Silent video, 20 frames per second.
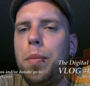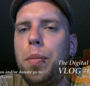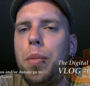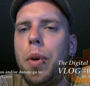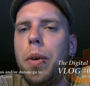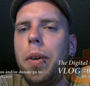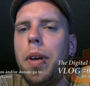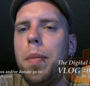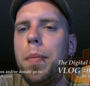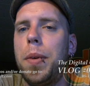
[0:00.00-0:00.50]

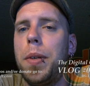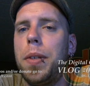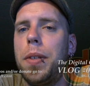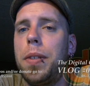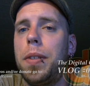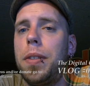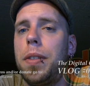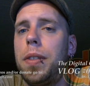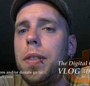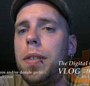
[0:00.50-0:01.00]

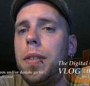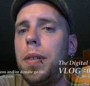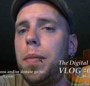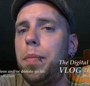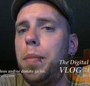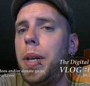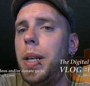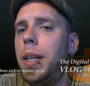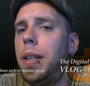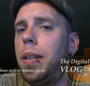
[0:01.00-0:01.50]
Programmers
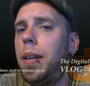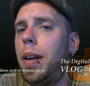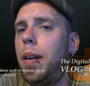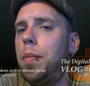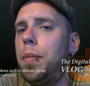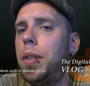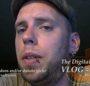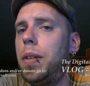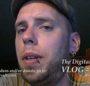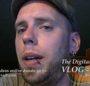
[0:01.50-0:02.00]
many
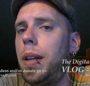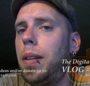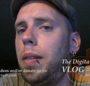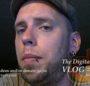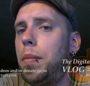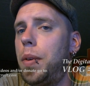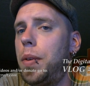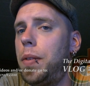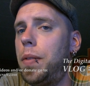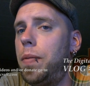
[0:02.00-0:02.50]
times are not the
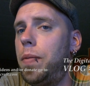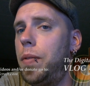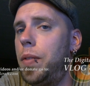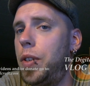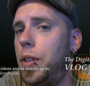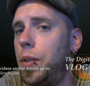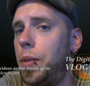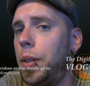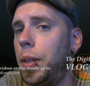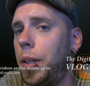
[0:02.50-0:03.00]
most
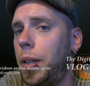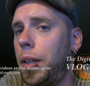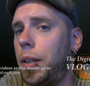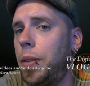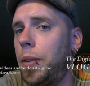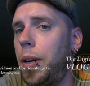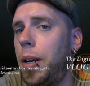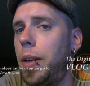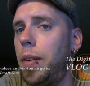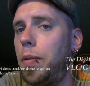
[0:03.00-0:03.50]
visually
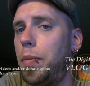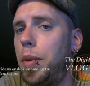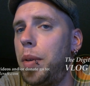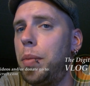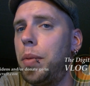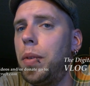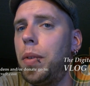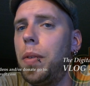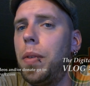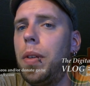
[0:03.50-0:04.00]
creative
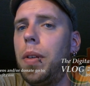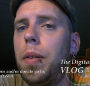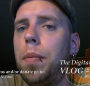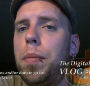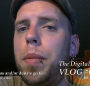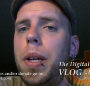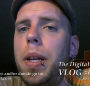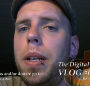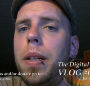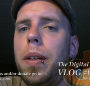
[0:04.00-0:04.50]
people.
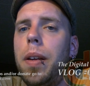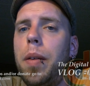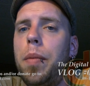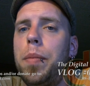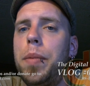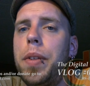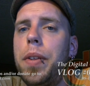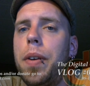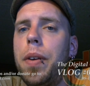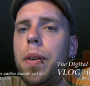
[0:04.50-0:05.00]
Many
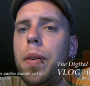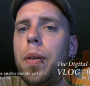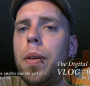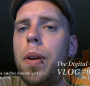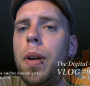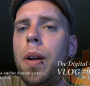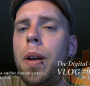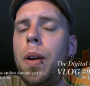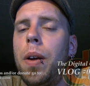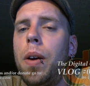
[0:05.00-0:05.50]
times their
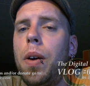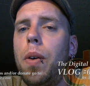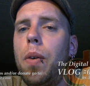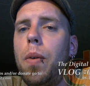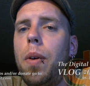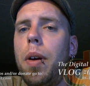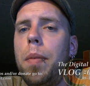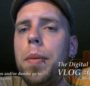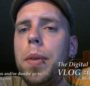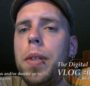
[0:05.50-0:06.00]

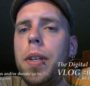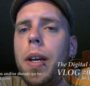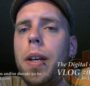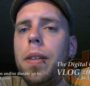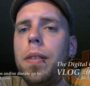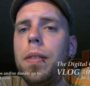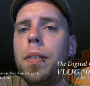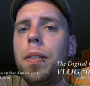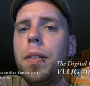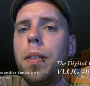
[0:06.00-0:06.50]

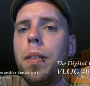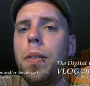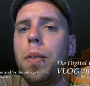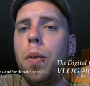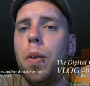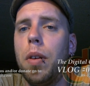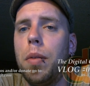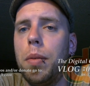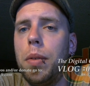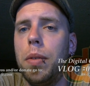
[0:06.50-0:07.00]
websites look
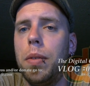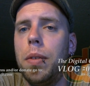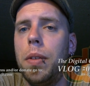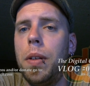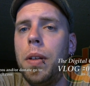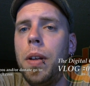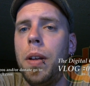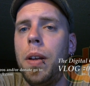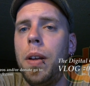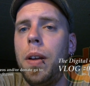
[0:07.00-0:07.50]
horrible,
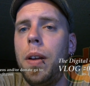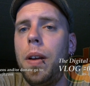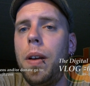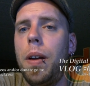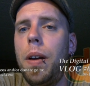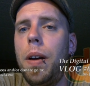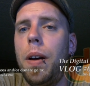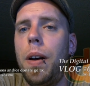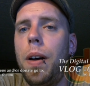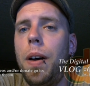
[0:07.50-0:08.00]

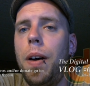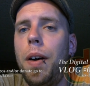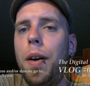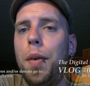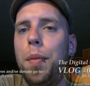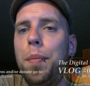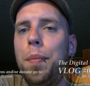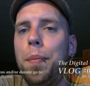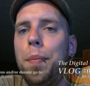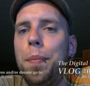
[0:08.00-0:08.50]

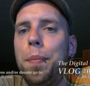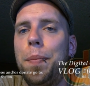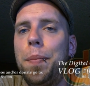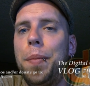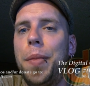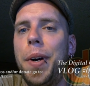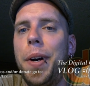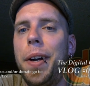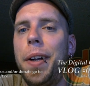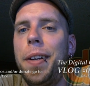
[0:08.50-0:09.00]

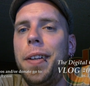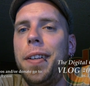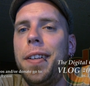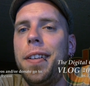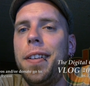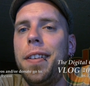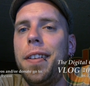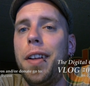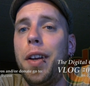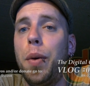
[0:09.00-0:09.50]
but
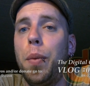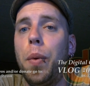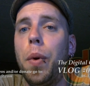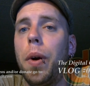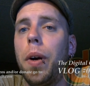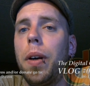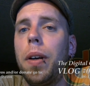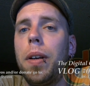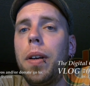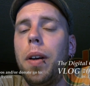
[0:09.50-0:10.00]
they
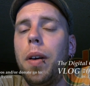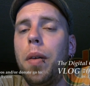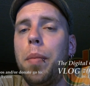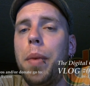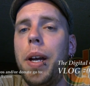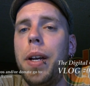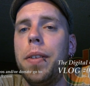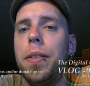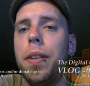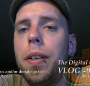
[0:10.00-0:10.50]
work
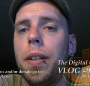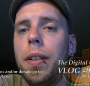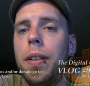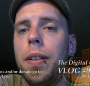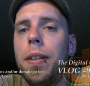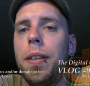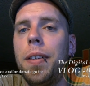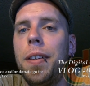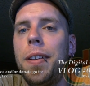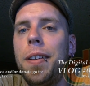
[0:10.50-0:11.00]
amazing.
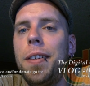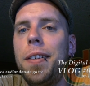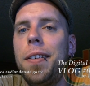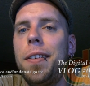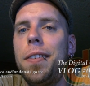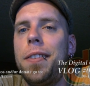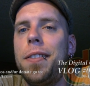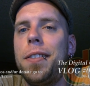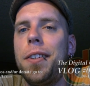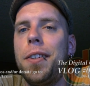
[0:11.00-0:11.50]

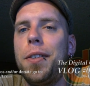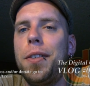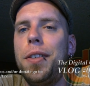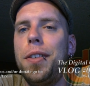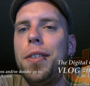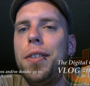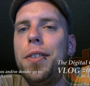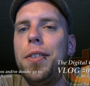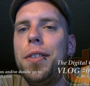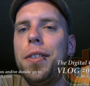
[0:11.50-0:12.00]
So
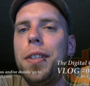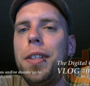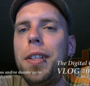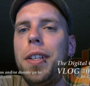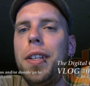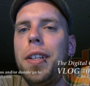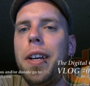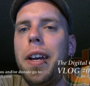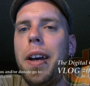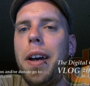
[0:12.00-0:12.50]
you usually
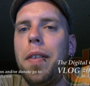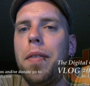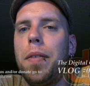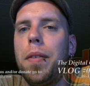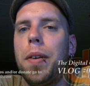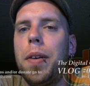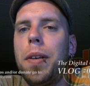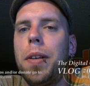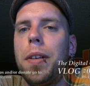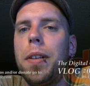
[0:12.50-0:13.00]
need to have
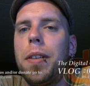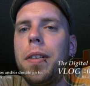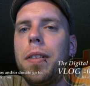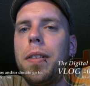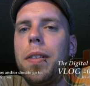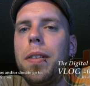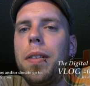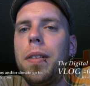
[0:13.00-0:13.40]
a